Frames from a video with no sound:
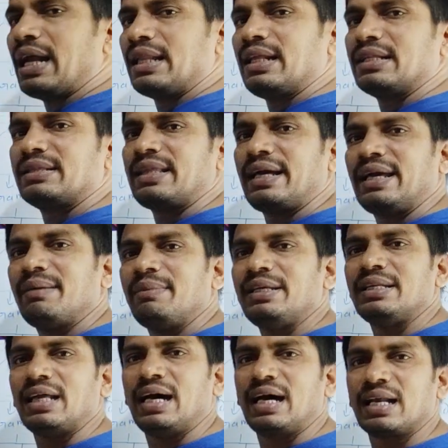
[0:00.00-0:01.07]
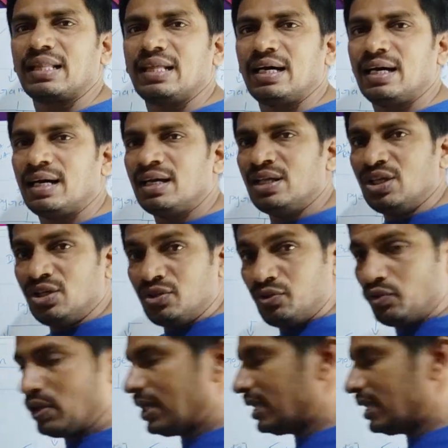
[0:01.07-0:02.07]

or the thymine or the